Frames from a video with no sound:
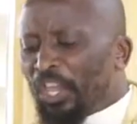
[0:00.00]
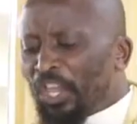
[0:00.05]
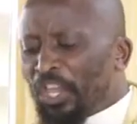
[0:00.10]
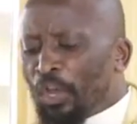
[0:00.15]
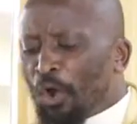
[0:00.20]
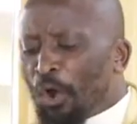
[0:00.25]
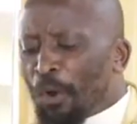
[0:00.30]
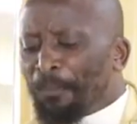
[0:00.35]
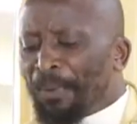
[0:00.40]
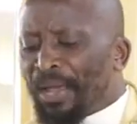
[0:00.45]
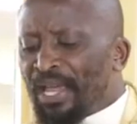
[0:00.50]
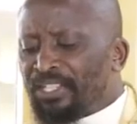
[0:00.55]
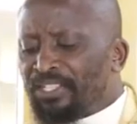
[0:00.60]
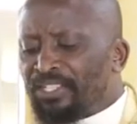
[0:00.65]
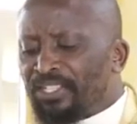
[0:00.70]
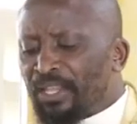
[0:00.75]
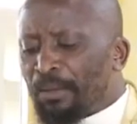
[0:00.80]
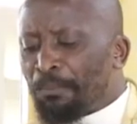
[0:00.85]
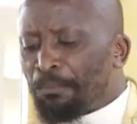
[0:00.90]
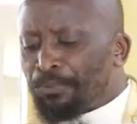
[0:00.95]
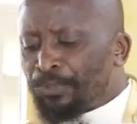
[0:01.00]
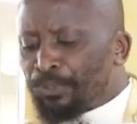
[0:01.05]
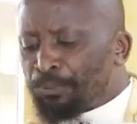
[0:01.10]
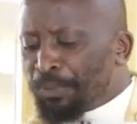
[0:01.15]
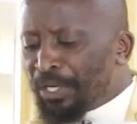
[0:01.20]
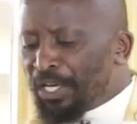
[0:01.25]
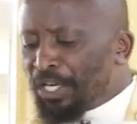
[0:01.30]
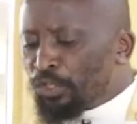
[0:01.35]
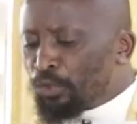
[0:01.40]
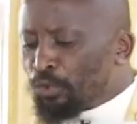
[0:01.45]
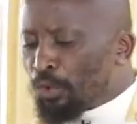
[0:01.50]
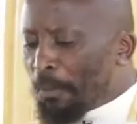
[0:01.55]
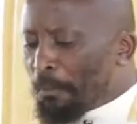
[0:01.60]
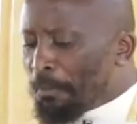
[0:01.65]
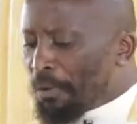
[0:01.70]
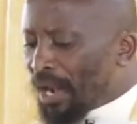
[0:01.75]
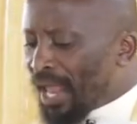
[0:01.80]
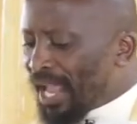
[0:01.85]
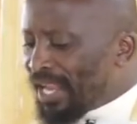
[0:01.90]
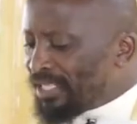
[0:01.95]
He opens the spiritual
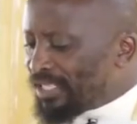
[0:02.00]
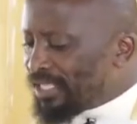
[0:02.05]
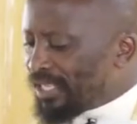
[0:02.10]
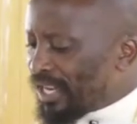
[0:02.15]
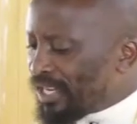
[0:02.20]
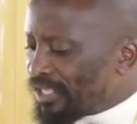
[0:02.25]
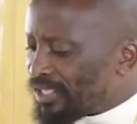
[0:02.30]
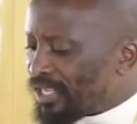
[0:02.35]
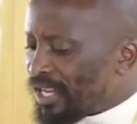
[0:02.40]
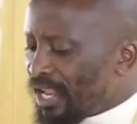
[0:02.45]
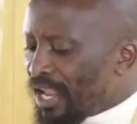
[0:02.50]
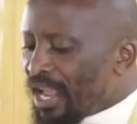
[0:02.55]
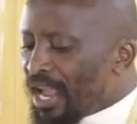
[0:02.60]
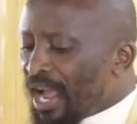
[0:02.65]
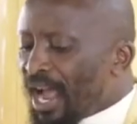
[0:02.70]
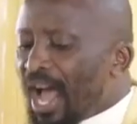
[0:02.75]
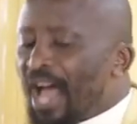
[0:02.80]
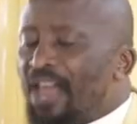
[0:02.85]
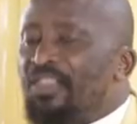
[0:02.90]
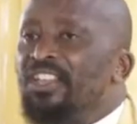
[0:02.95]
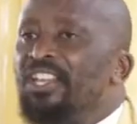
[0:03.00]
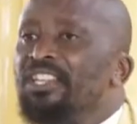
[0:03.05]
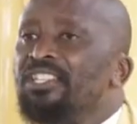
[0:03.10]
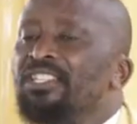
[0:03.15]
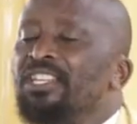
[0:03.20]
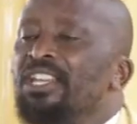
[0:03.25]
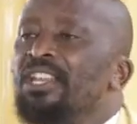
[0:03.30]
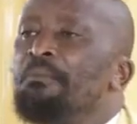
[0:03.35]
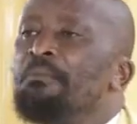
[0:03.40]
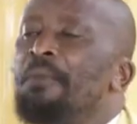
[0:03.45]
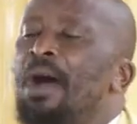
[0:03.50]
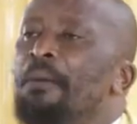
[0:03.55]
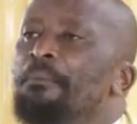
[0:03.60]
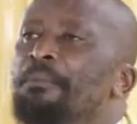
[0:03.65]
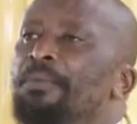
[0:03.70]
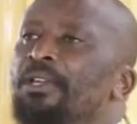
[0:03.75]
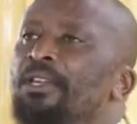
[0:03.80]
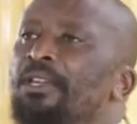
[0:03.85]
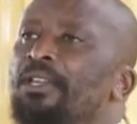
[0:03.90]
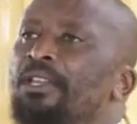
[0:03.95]
blindness, and these
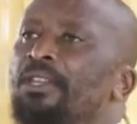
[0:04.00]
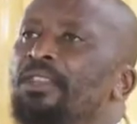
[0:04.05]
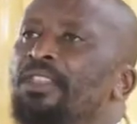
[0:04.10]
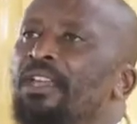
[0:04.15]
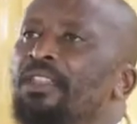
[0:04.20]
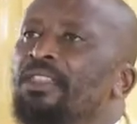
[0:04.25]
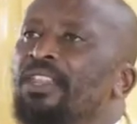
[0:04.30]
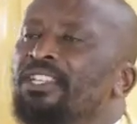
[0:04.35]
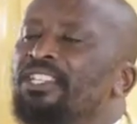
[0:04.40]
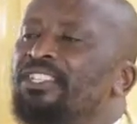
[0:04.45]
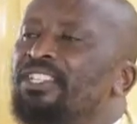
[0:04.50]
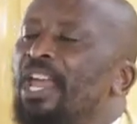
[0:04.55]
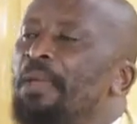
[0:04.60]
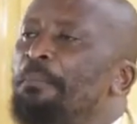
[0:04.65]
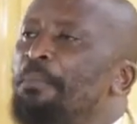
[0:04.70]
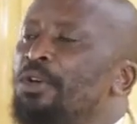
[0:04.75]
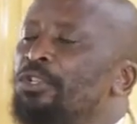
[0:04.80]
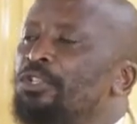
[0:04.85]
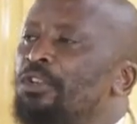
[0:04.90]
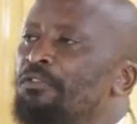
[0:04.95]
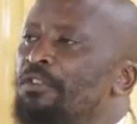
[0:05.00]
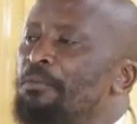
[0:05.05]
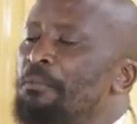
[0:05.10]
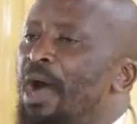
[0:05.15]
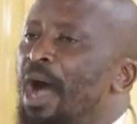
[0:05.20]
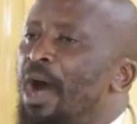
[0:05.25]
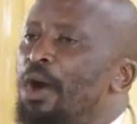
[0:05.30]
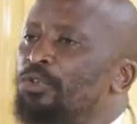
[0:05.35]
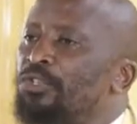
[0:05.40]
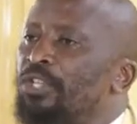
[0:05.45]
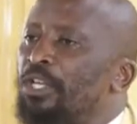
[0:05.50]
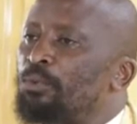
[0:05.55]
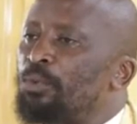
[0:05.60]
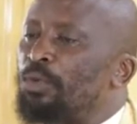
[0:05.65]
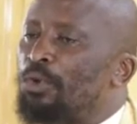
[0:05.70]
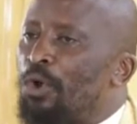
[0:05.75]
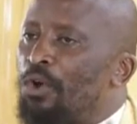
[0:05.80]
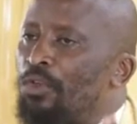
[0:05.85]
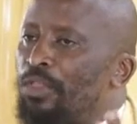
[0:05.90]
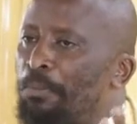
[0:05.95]
be the disciples of Emmaus that
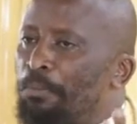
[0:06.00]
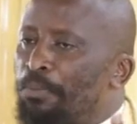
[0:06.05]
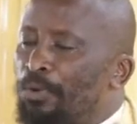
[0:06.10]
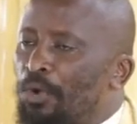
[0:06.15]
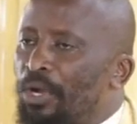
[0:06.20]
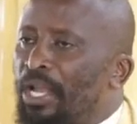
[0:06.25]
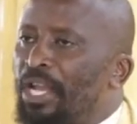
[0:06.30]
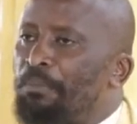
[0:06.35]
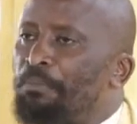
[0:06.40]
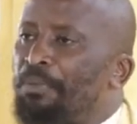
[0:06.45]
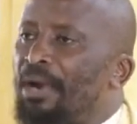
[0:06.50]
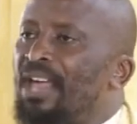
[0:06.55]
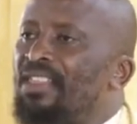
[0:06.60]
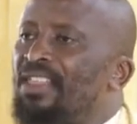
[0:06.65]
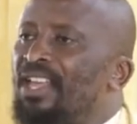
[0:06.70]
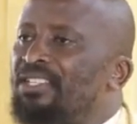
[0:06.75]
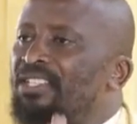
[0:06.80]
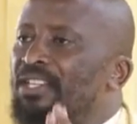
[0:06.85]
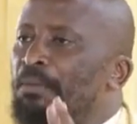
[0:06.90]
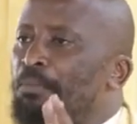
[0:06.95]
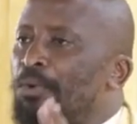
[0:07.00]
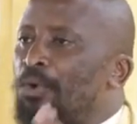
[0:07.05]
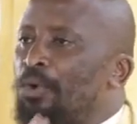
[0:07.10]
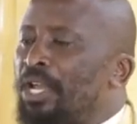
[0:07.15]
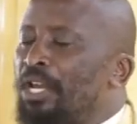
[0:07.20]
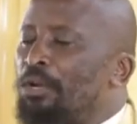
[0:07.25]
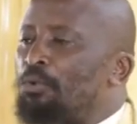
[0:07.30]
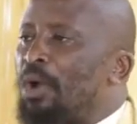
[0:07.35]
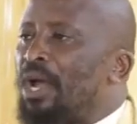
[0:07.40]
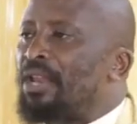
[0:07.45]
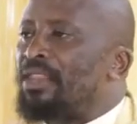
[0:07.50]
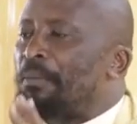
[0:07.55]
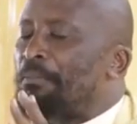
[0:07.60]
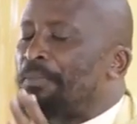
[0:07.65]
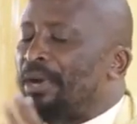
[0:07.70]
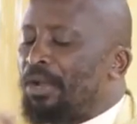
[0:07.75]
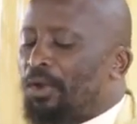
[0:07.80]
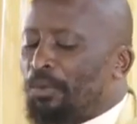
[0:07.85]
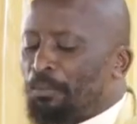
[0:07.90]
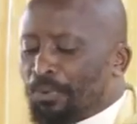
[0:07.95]
we call the broken brothers, the broken word,
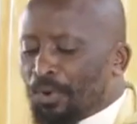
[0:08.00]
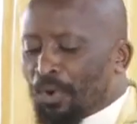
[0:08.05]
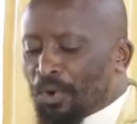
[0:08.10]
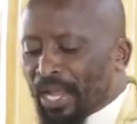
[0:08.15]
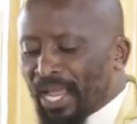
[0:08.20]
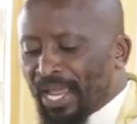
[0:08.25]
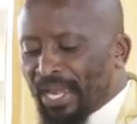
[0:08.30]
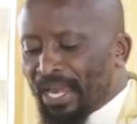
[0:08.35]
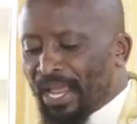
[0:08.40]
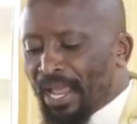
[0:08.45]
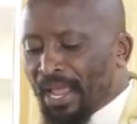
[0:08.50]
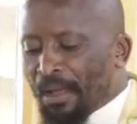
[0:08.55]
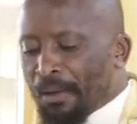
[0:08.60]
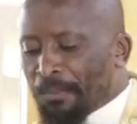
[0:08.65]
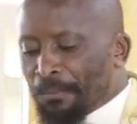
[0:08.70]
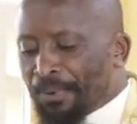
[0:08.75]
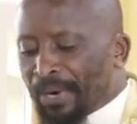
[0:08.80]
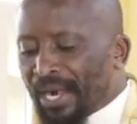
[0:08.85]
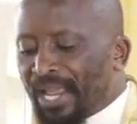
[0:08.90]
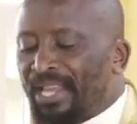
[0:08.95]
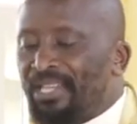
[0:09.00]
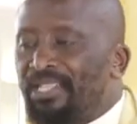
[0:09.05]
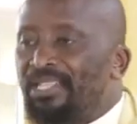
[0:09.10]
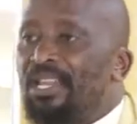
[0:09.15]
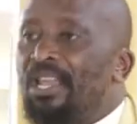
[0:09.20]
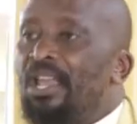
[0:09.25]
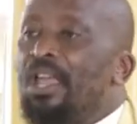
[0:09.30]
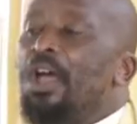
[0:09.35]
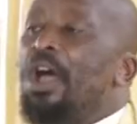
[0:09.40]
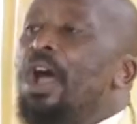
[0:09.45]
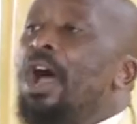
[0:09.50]
the broken bread,